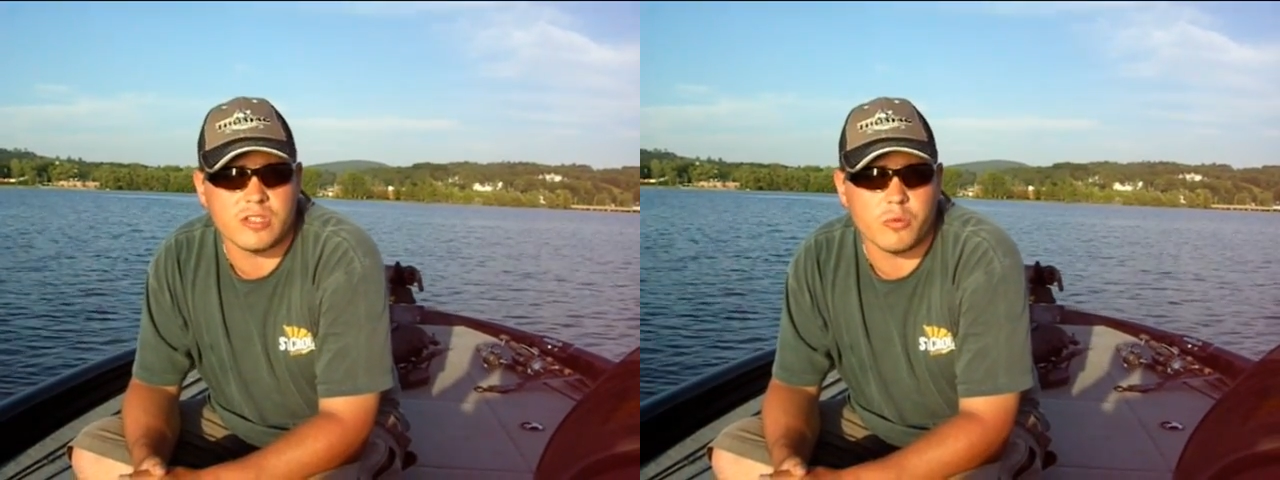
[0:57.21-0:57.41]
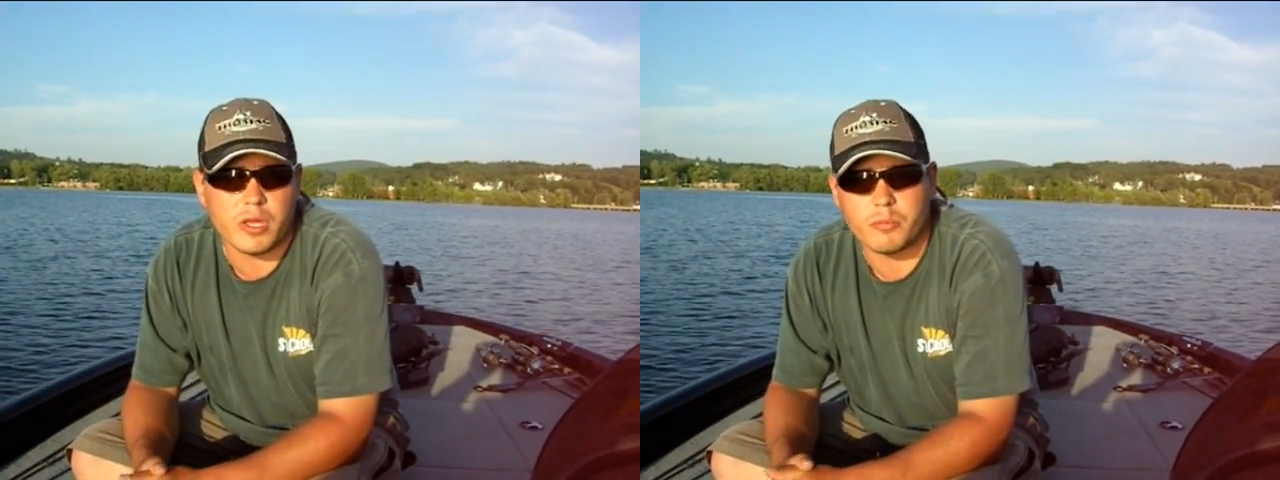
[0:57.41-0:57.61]

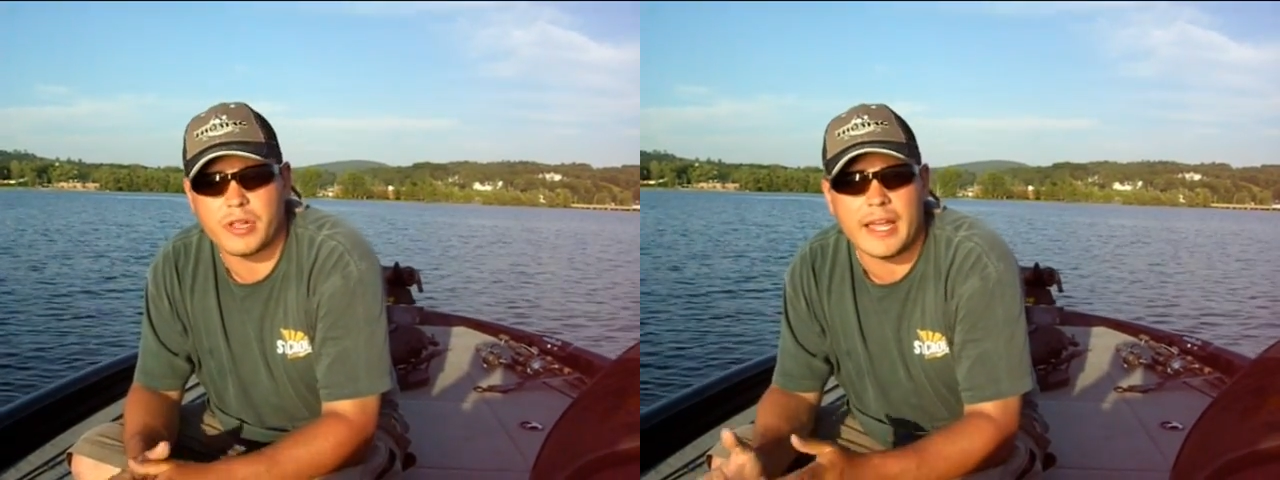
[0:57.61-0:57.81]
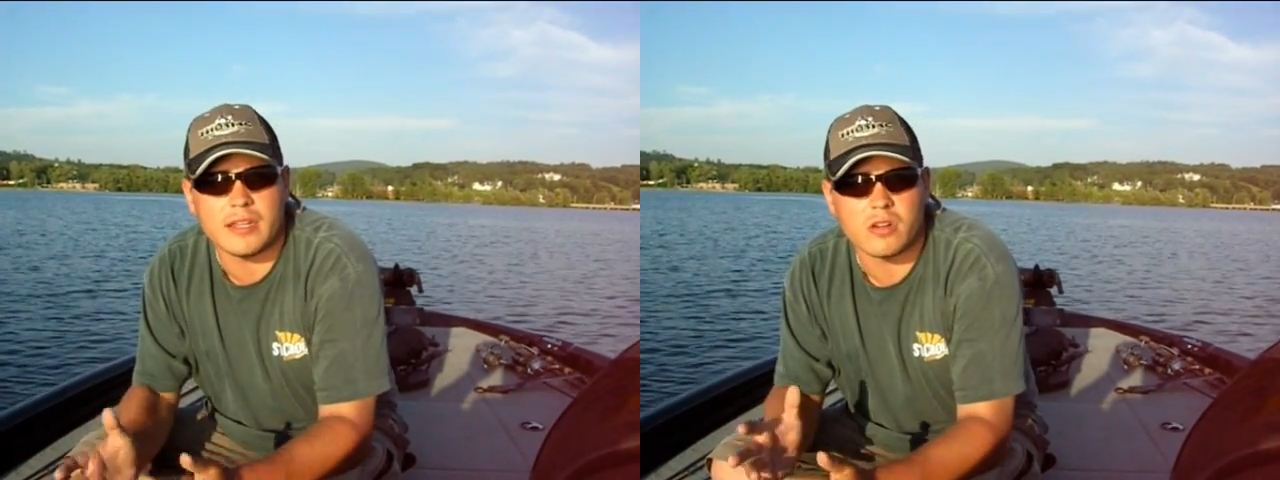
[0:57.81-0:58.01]
that we had
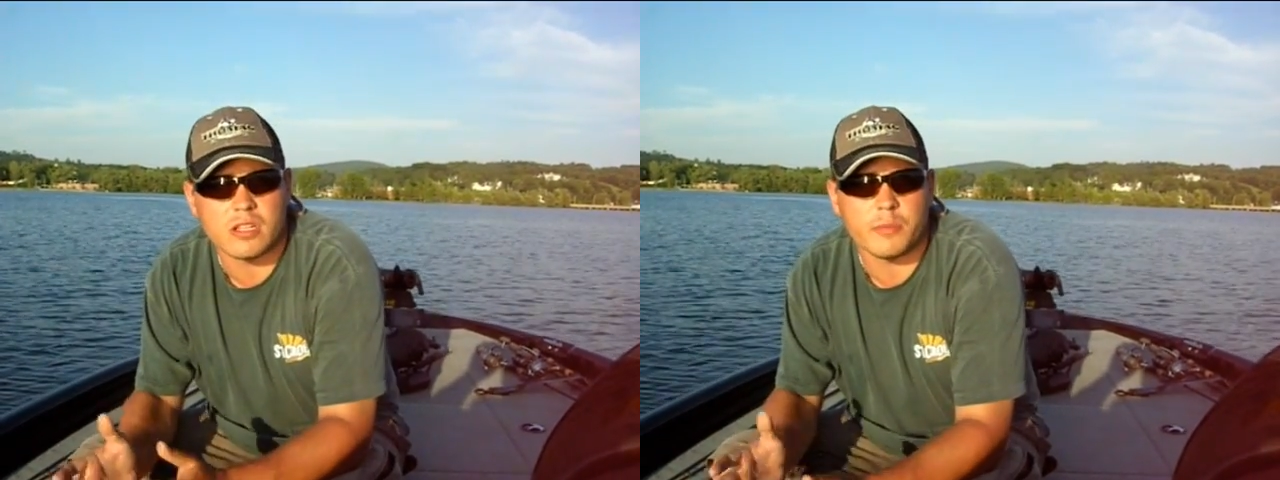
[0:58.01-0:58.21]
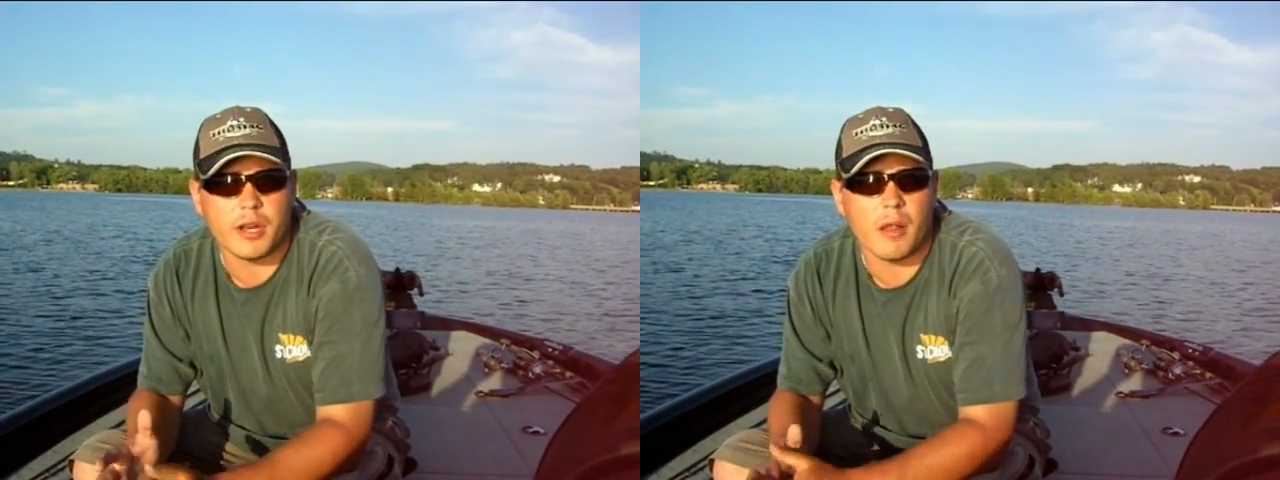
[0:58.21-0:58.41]
planned out a
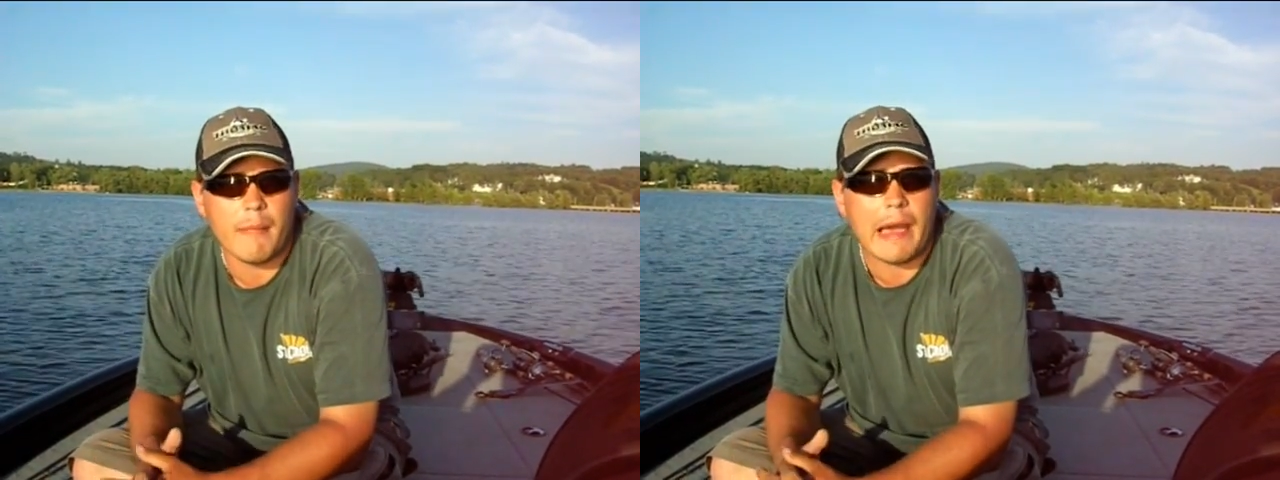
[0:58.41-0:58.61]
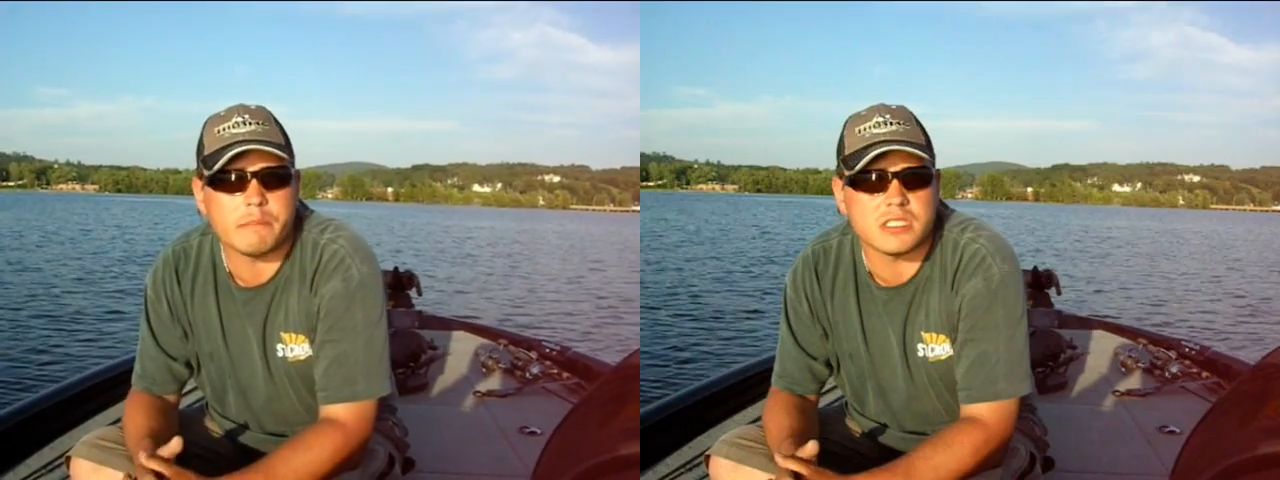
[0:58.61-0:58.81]
little bit
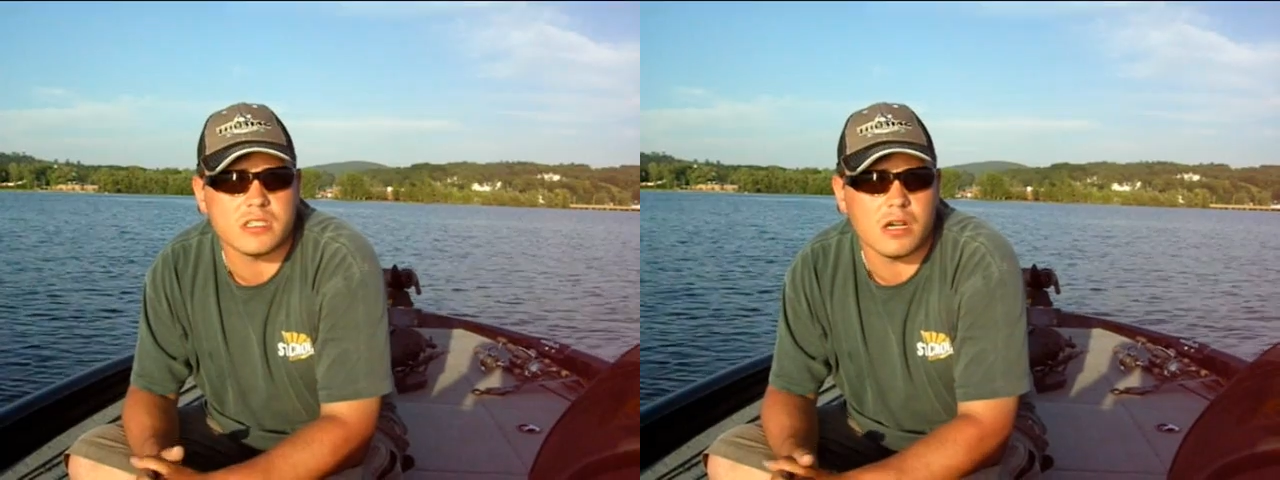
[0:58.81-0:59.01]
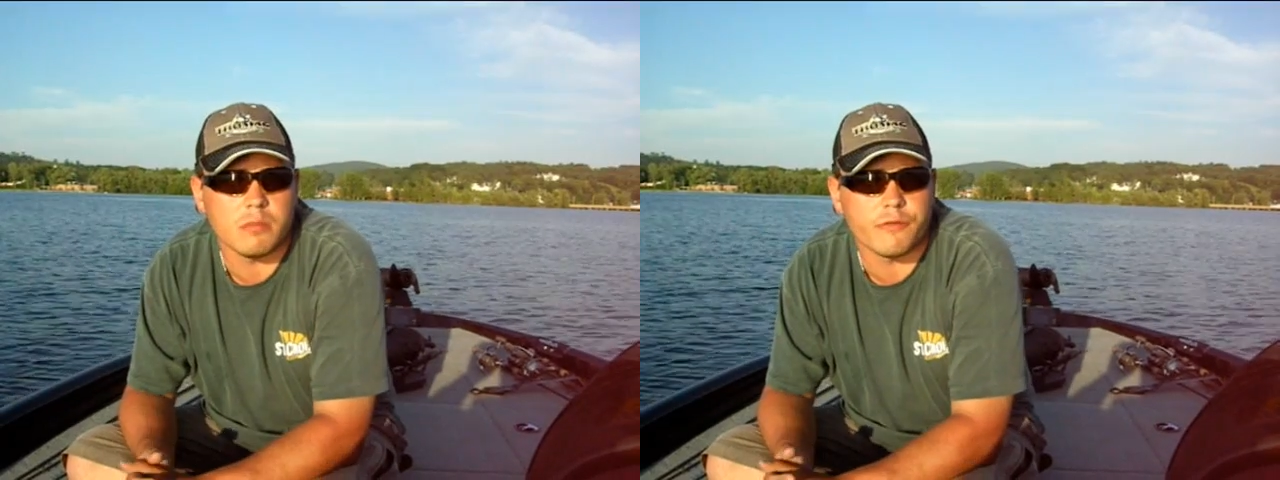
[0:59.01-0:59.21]
on maps uh,